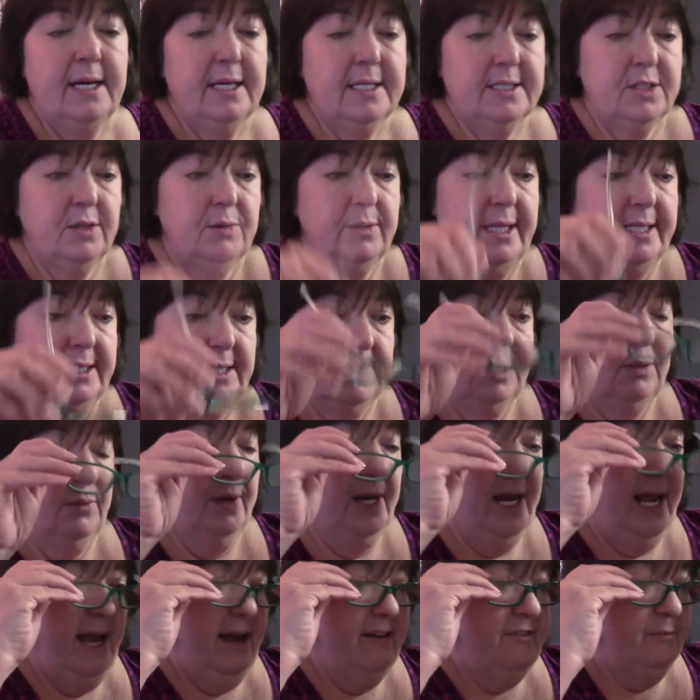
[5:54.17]
So let's see
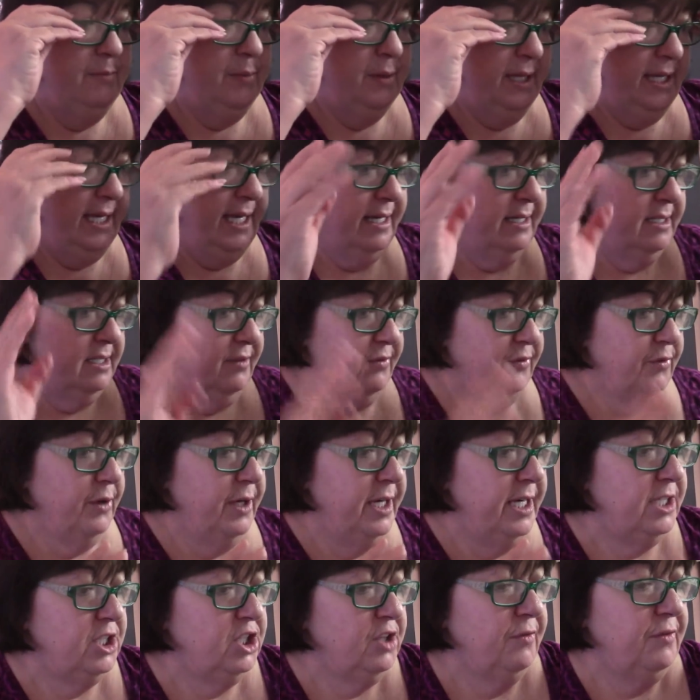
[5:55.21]
what I have planned for
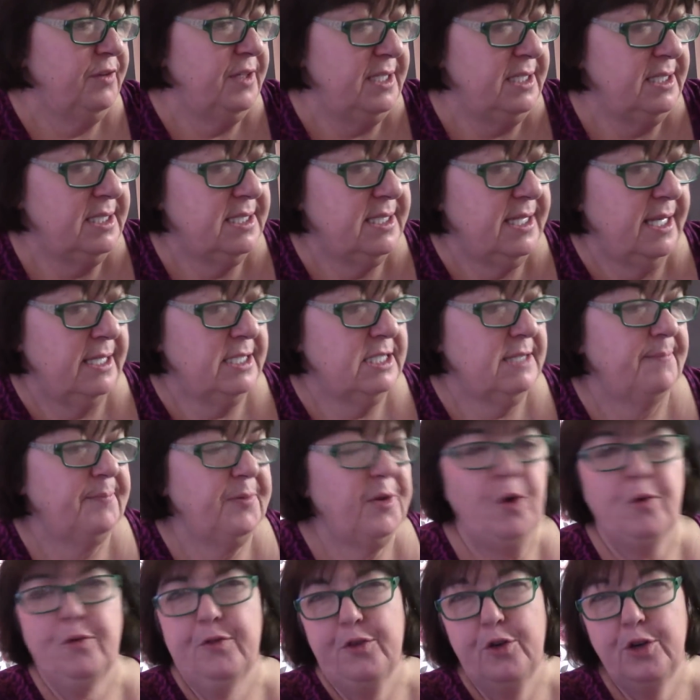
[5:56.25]
each of these things.
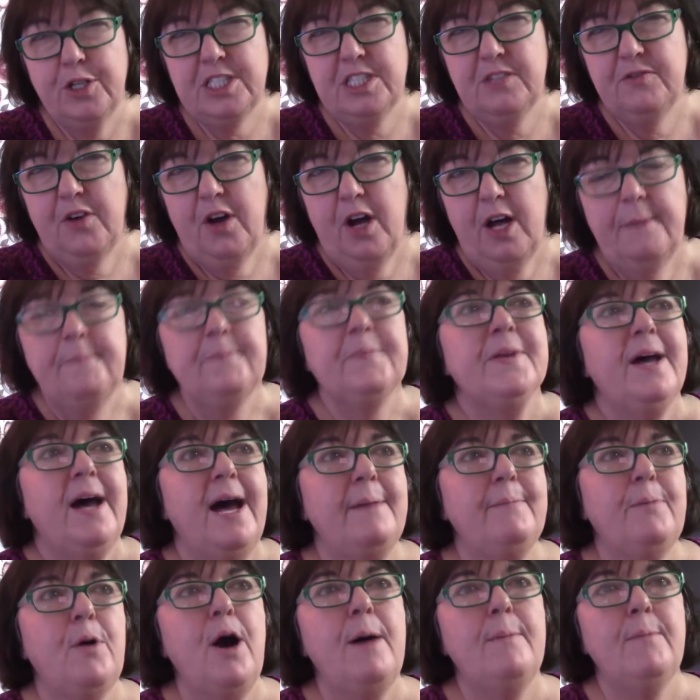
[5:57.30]
Oh, first of all,
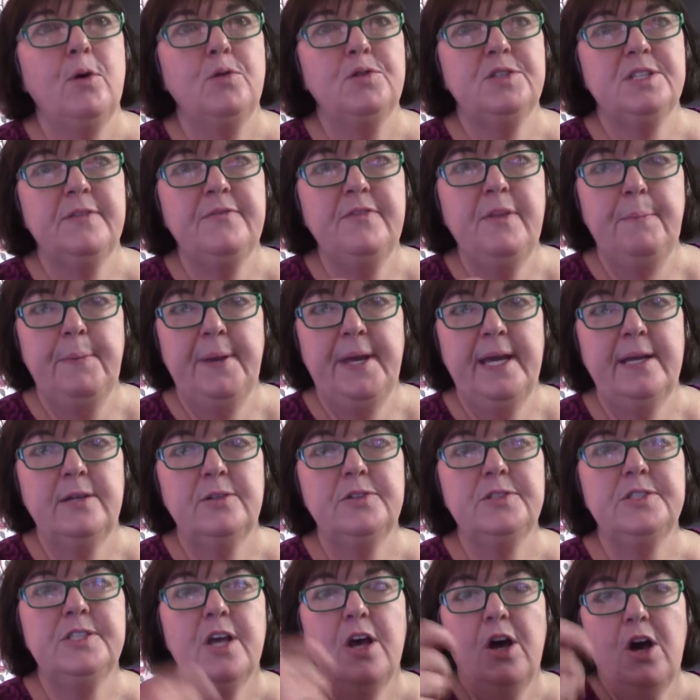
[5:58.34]
I bought most of the
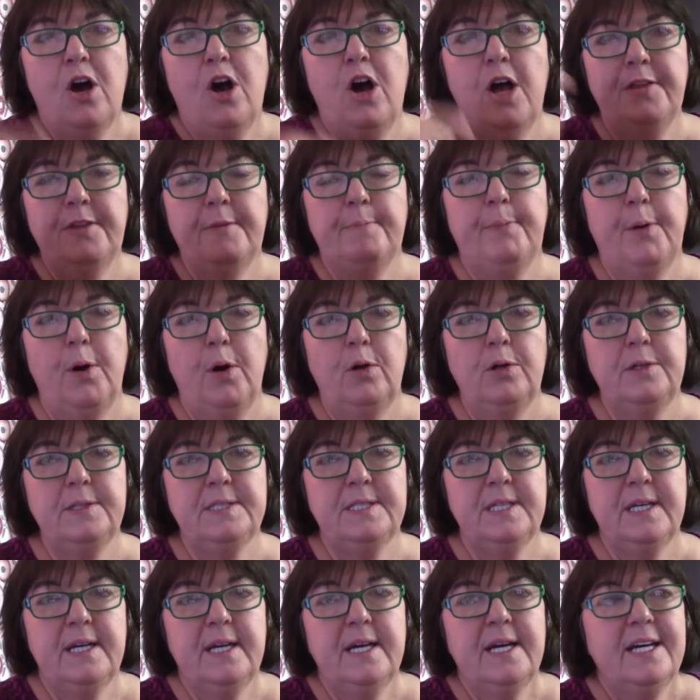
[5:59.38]
panels on the
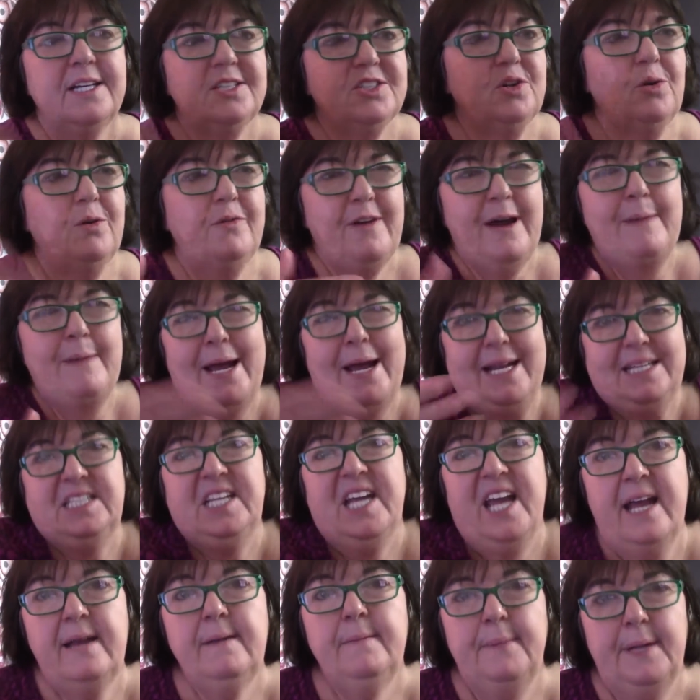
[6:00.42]
bolt. So if I
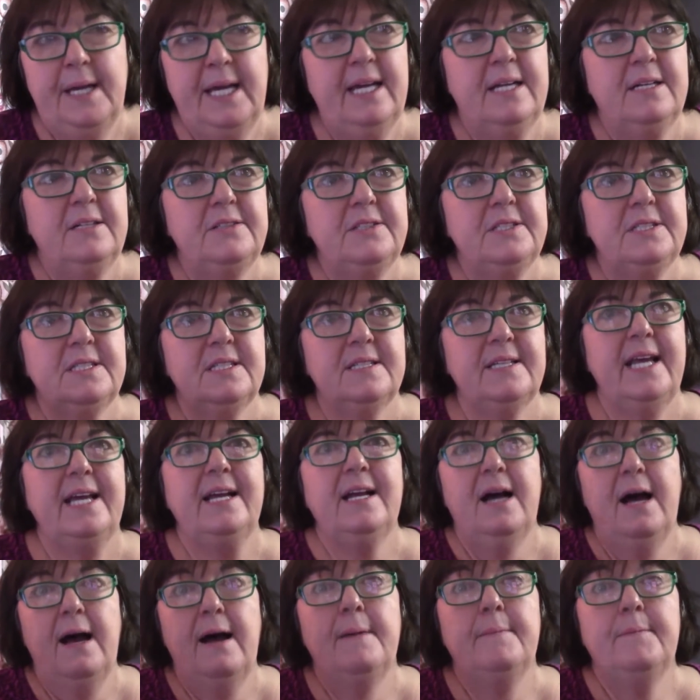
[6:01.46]
10 panels, they
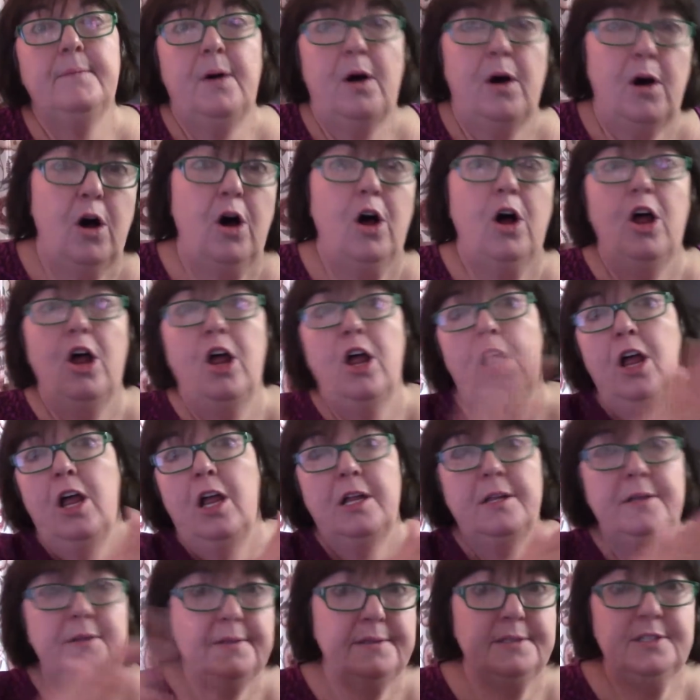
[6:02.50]
come
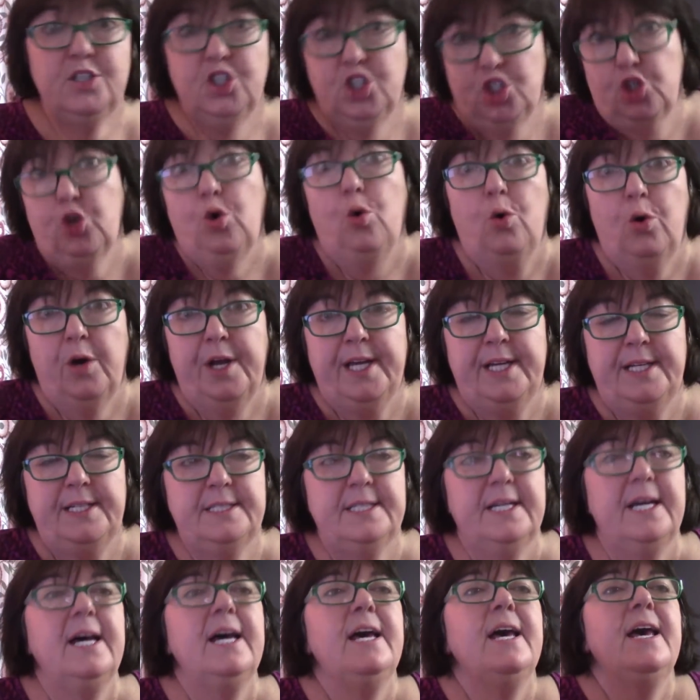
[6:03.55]
all
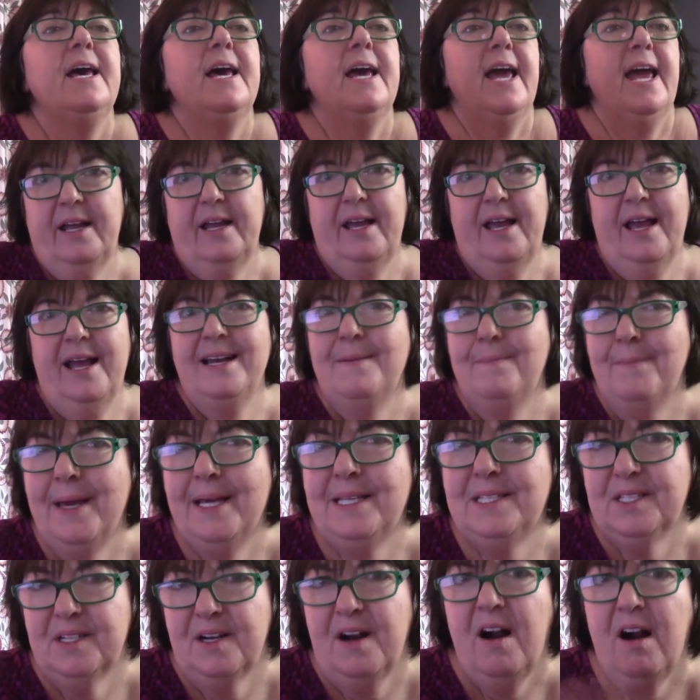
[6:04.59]
joined and it
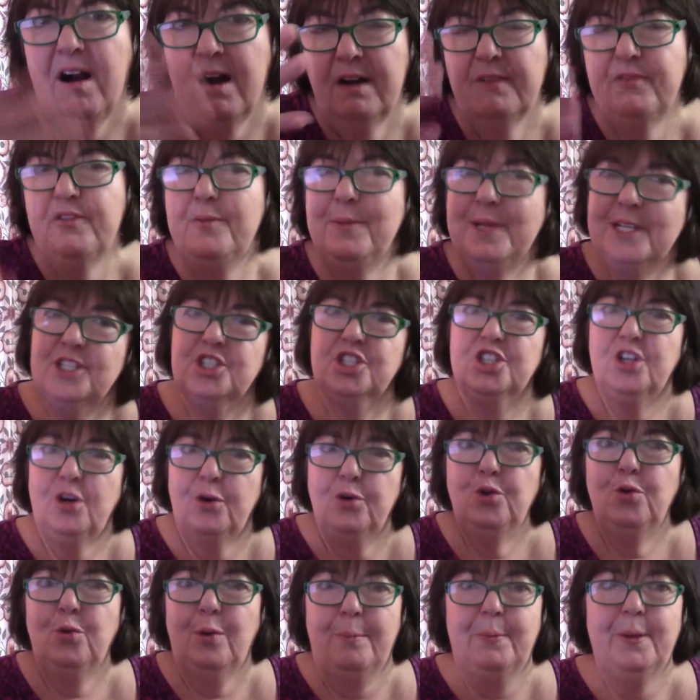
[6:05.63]
makes it hard for me to show
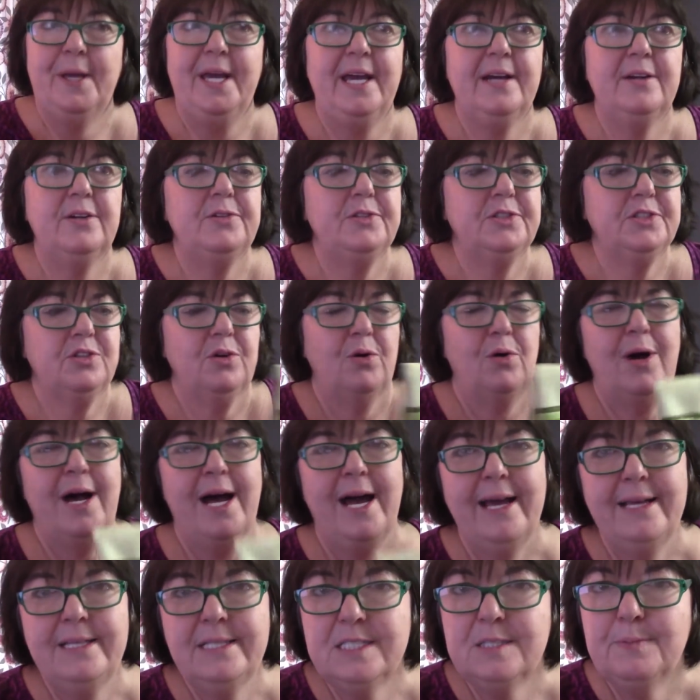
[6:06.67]
you a panel. So
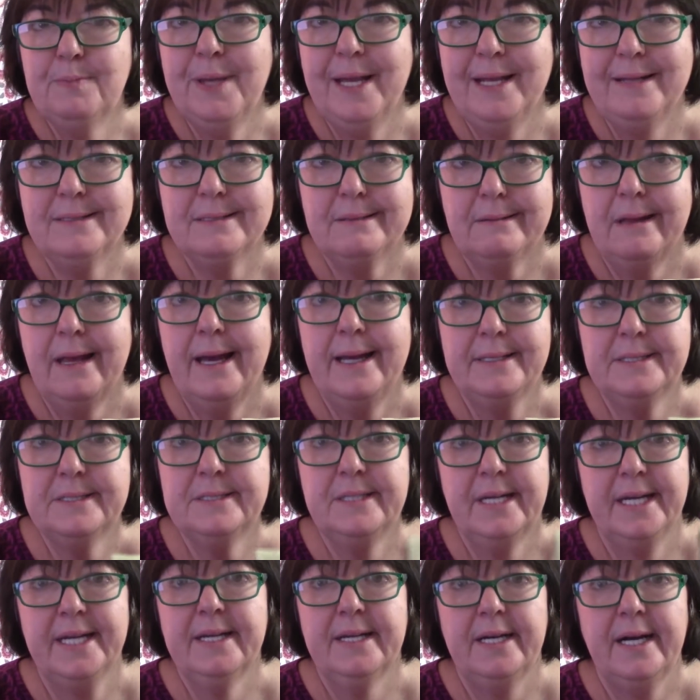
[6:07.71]
I spent last
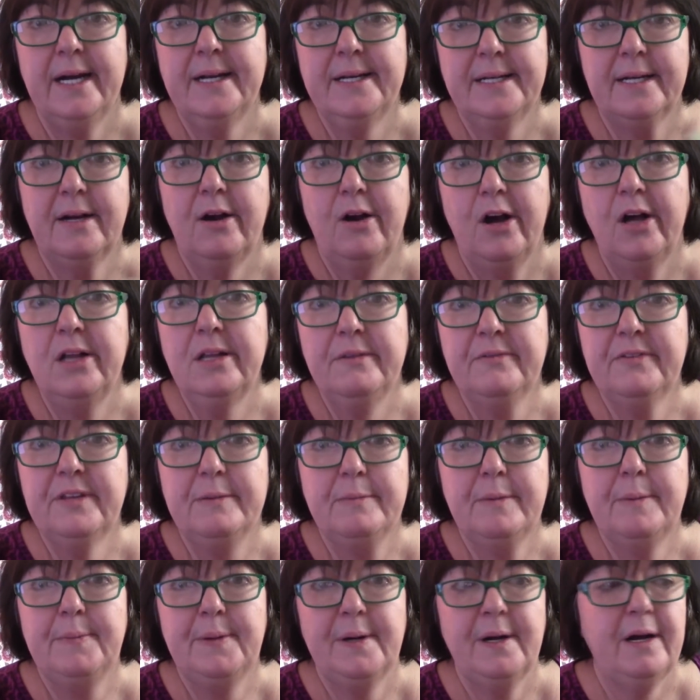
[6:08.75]
night cutting all of
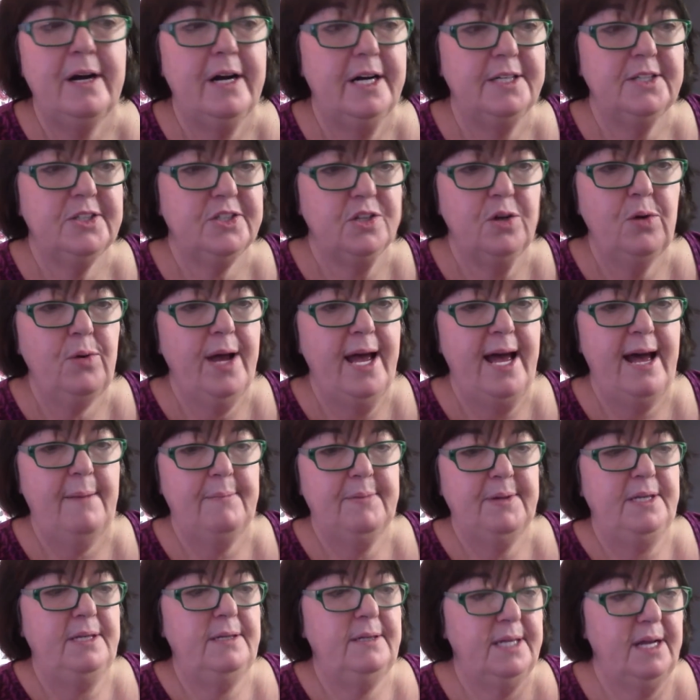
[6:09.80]
them apart. So
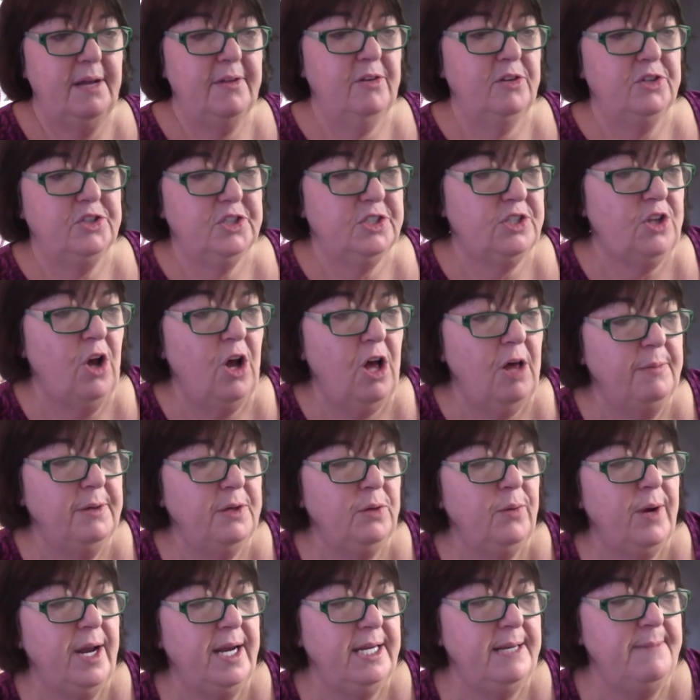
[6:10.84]
happy. Now they'll just all
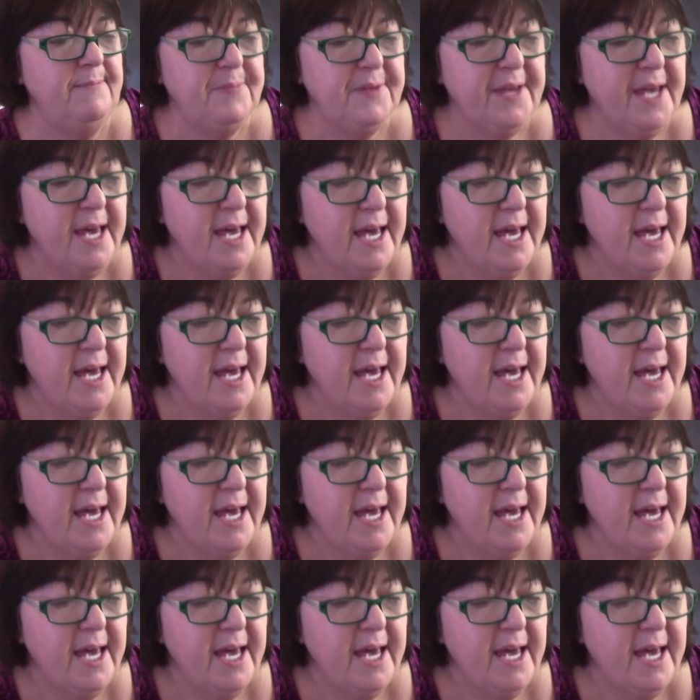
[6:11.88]
be ready.